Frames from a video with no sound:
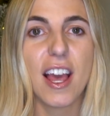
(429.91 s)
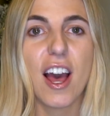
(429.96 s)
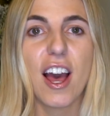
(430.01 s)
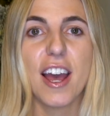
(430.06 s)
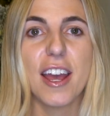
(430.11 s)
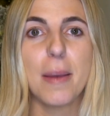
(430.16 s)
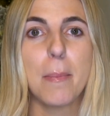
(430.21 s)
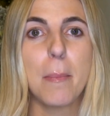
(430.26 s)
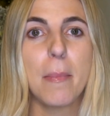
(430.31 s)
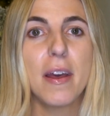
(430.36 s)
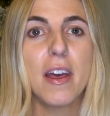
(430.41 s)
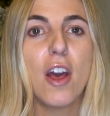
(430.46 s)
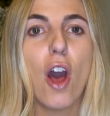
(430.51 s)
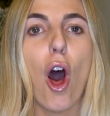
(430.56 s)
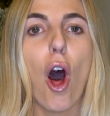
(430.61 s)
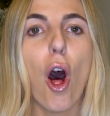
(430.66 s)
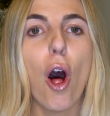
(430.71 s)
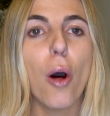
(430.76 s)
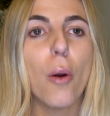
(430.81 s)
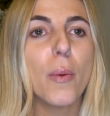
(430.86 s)
I'm
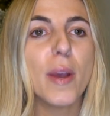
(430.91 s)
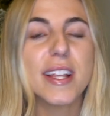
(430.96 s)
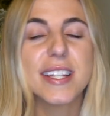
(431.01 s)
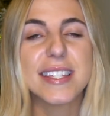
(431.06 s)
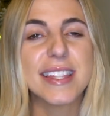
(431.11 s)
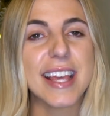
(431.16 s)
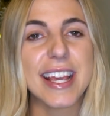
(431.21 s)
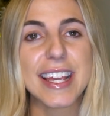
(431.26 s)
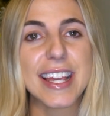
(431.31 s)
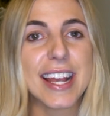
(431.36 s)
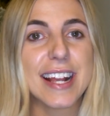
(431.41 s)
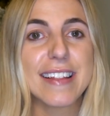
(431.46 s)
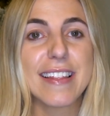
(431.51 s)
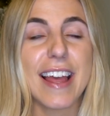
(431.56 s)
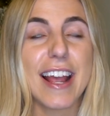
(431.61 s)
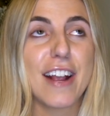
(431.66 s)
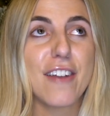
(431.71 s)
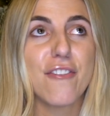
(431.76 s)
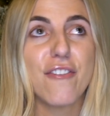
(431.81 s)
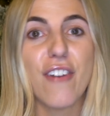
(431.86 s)
always thinking
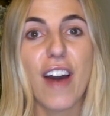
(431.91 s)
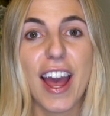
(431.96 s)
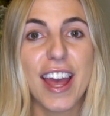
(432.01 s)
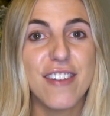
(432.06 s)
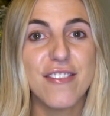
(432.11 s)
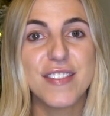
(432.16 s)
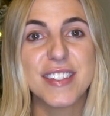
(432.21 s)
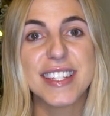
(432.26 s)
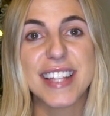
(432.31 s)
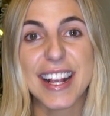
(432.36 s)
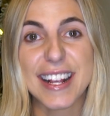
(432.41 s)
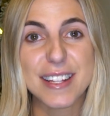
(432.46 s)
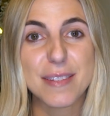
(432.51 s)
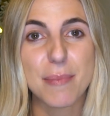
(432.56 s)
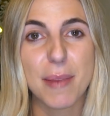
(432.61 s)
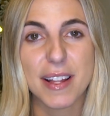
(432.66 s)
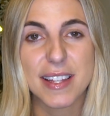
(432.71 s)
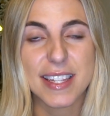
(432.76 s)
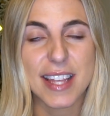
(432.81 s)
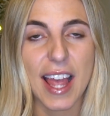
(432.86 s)
like 5-6
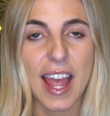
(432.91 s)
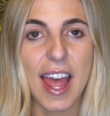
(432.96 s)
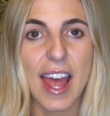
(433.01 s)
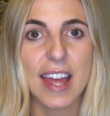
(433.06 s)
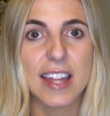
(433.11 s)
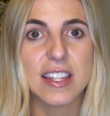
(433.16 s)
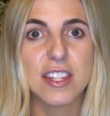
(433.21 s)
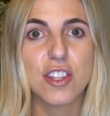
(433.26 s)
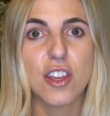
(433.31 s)
months ahead,